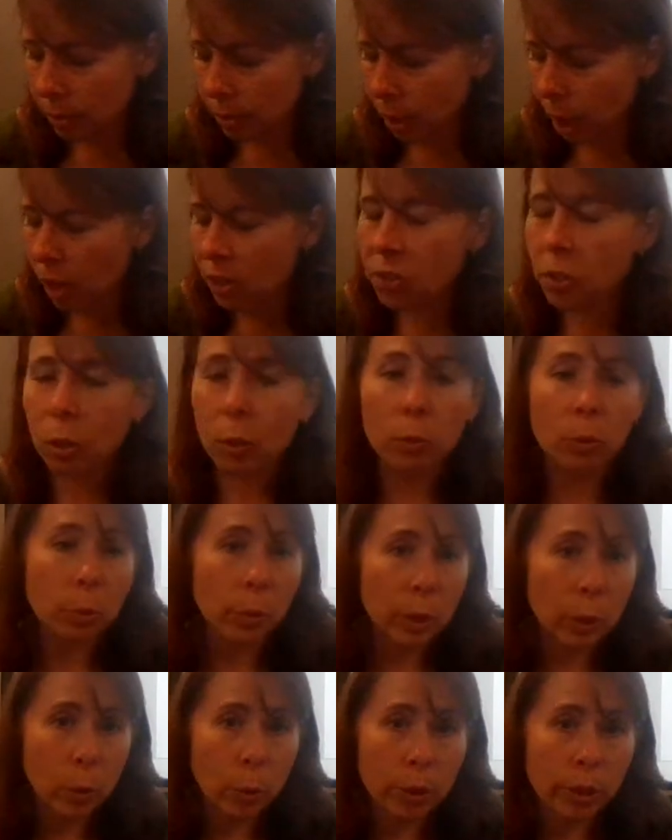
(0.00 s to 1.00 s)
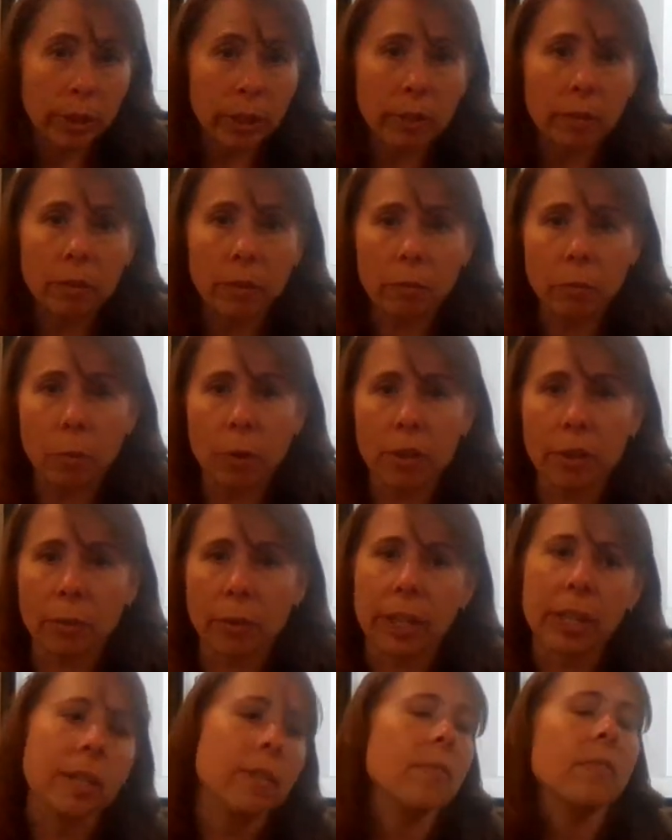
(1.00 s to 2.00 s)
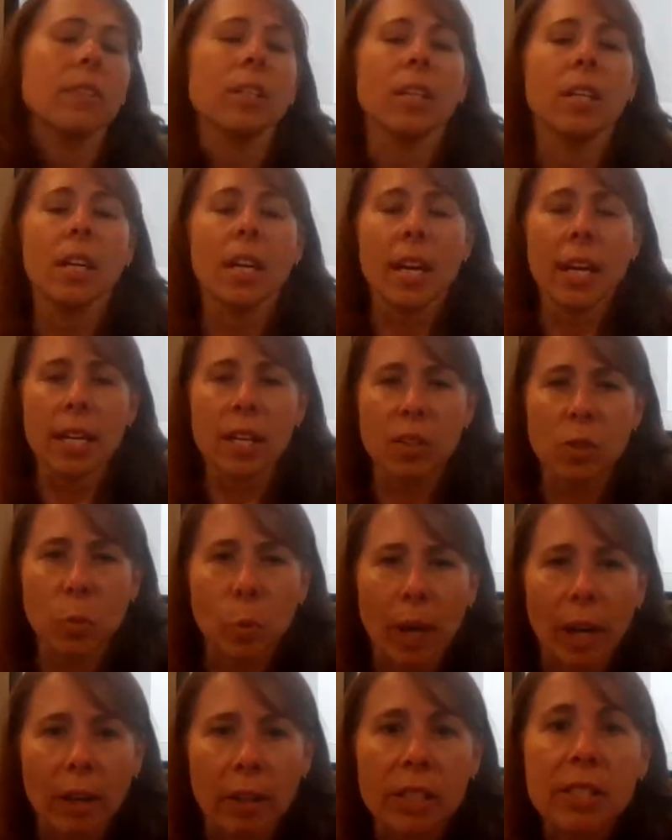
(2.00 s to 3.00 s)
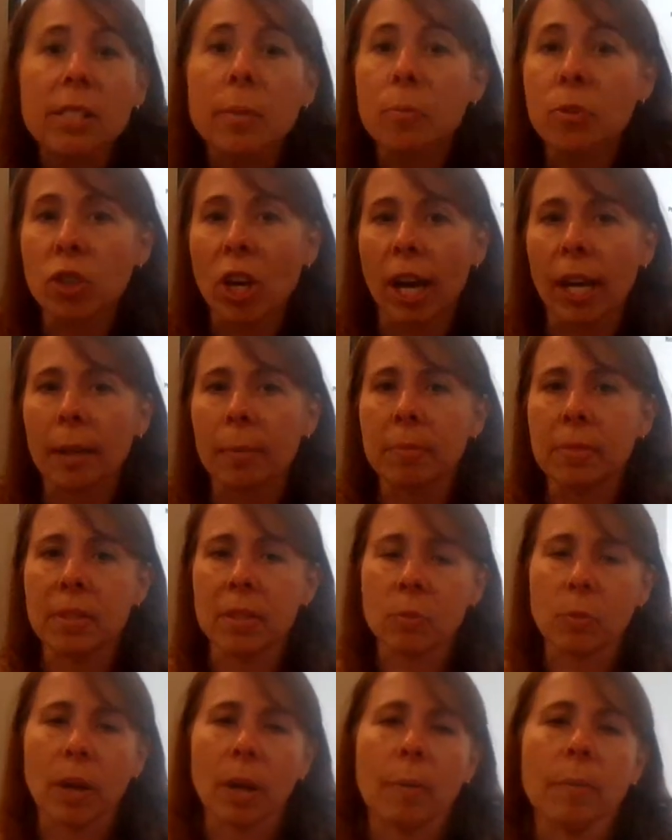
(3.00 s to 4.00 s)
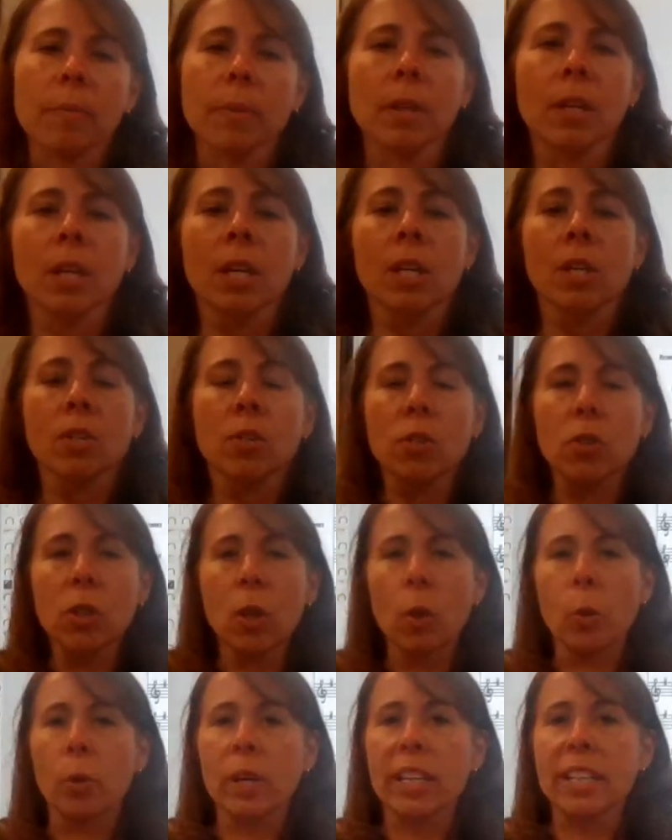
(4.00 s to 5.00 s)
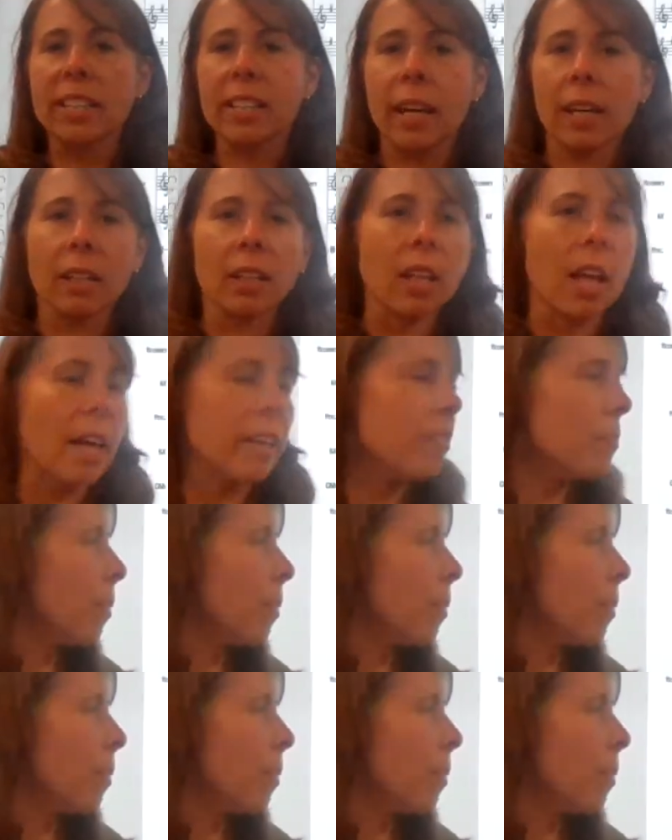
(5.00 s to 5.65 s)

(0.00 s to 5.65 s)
also the recorder for 4th grade as well, and some chimes as well. So it's got a lot of